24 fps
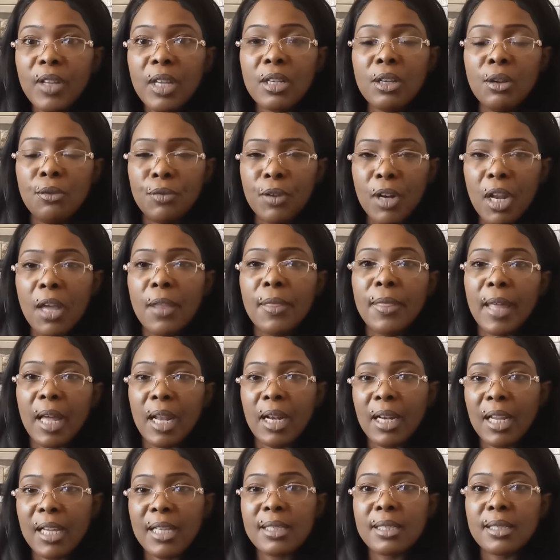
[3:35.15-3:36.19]
You've learned
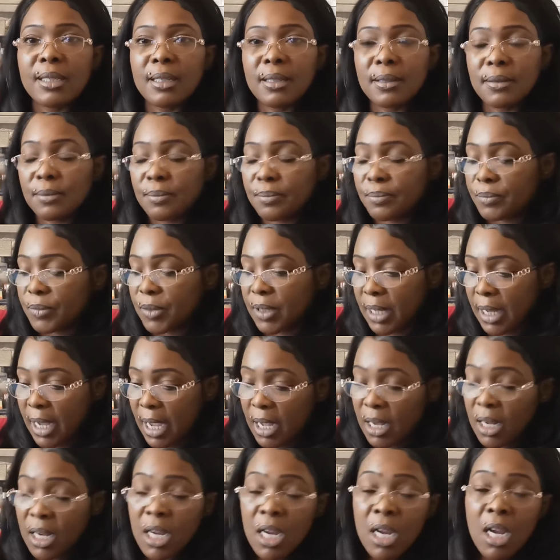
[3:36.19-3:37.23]
that lesson,
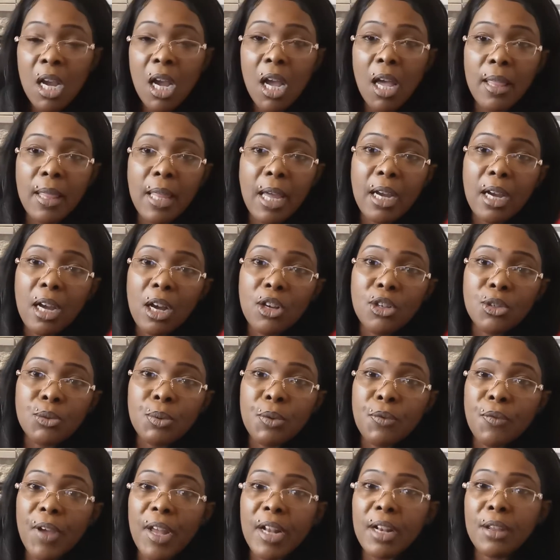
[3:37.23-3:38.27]
yeah? And that goes
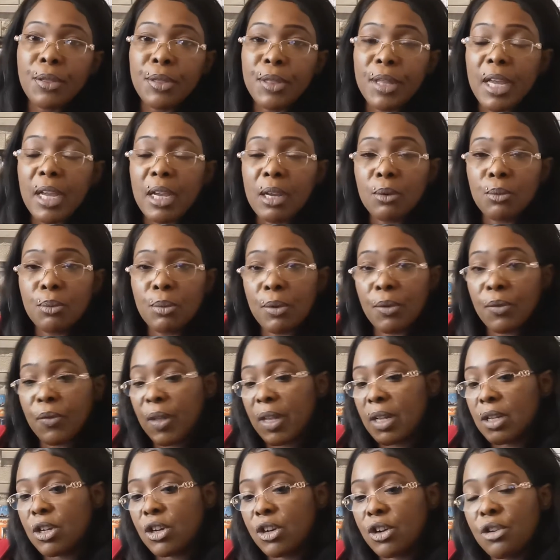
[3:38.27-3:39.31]
with anything,
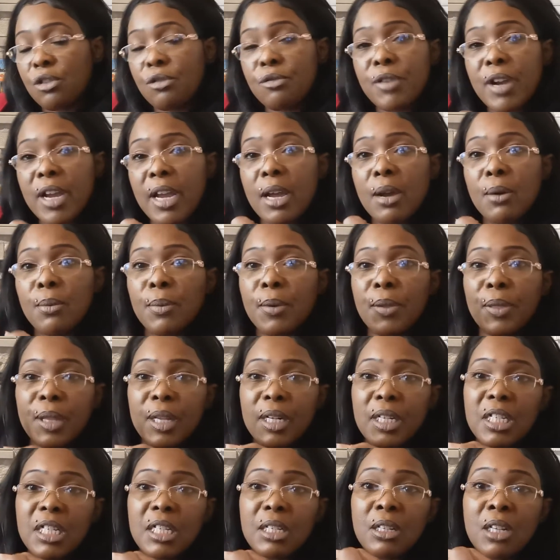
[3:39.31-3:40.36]
within your career,
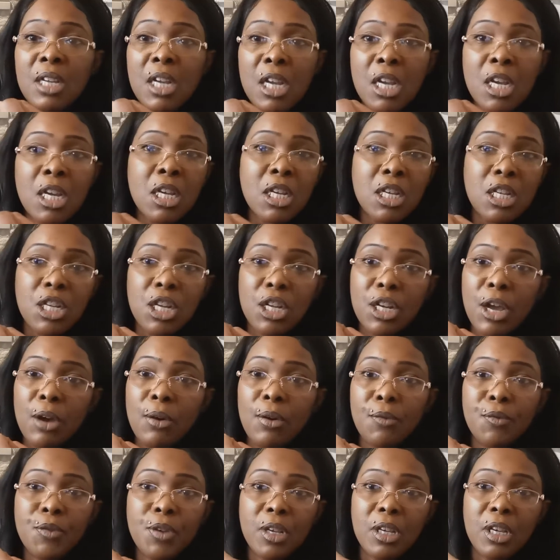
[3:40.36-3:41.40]
within your, you know,
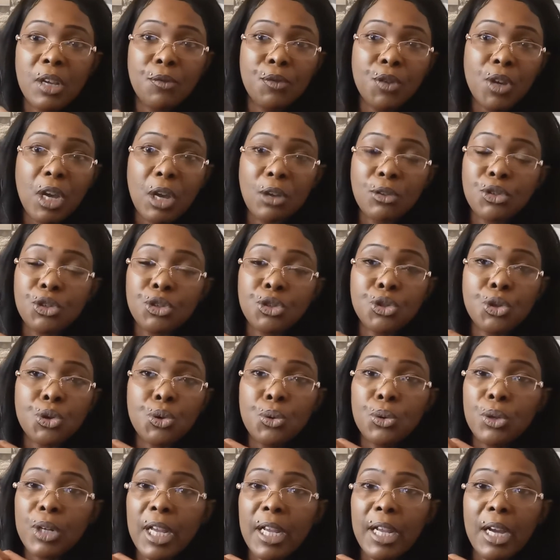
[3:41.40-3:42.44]
if you go to
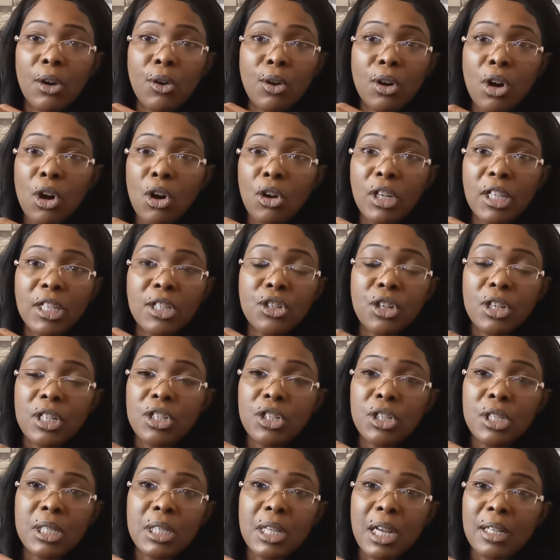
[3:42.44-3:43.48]
school or college and
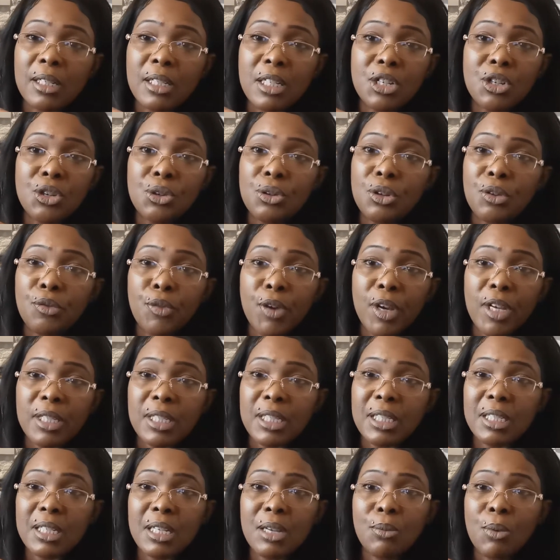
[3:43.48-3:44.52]
you study,
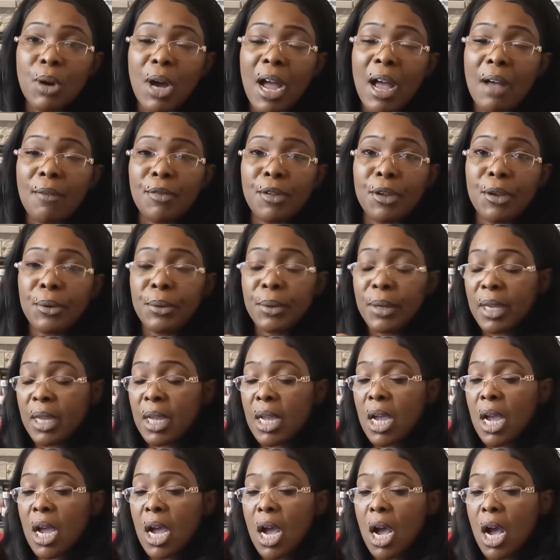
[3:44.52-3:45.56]
university, what have you,
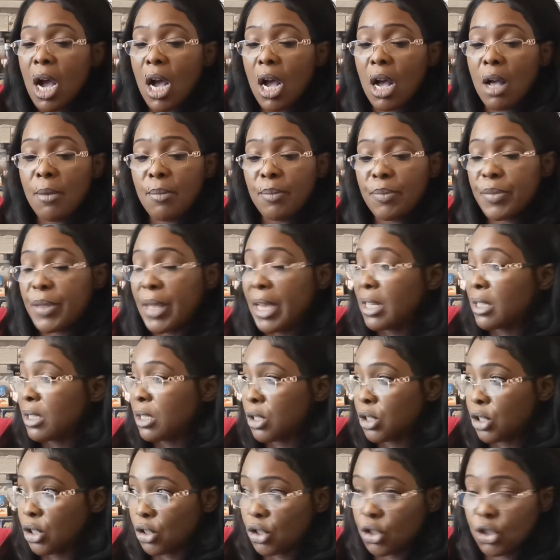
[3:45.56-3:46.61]

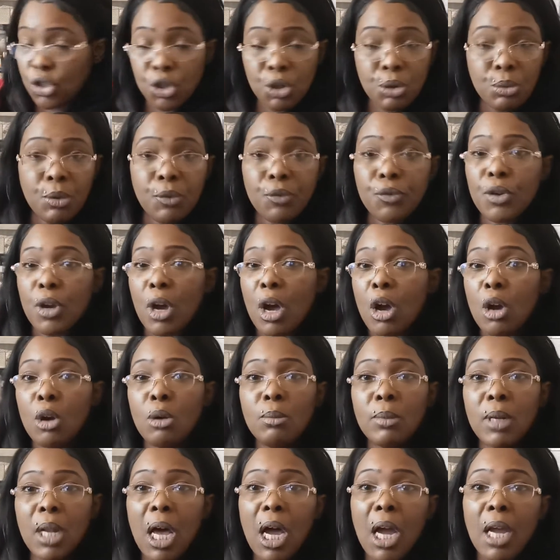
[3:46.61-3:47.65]
that's to do with your
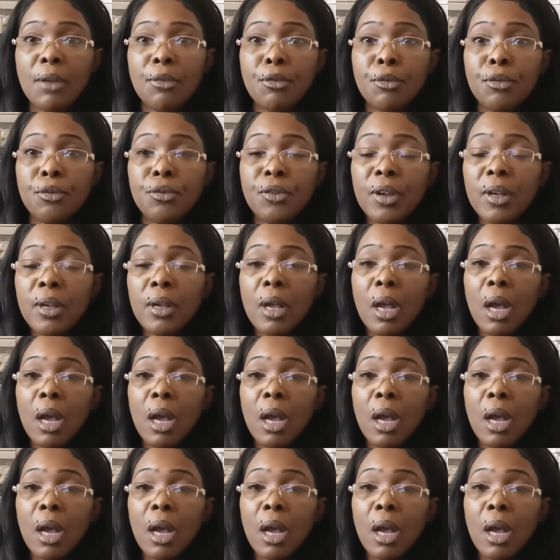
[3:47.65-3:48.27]
home life.